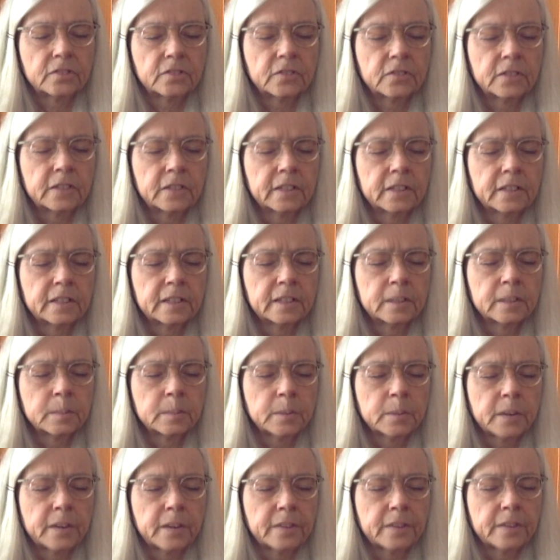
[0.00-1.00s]
Just
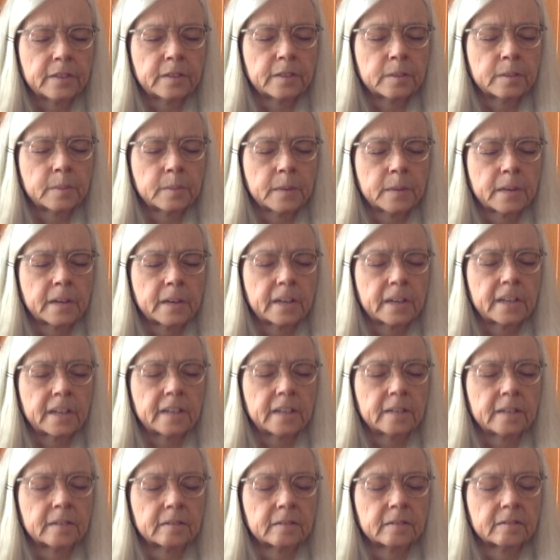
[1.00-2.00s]
feeling the breath in the
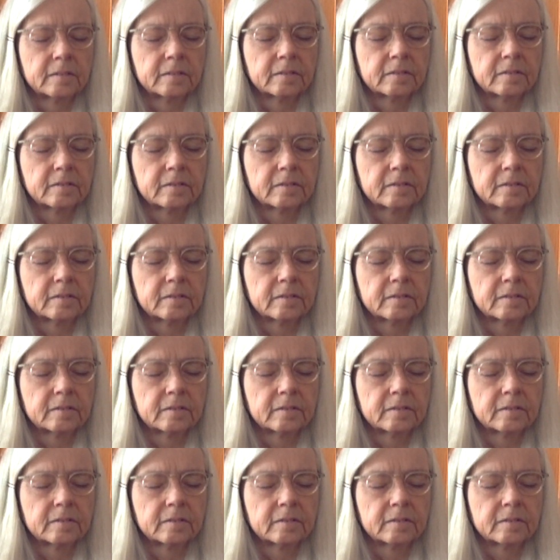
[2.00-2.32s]
body.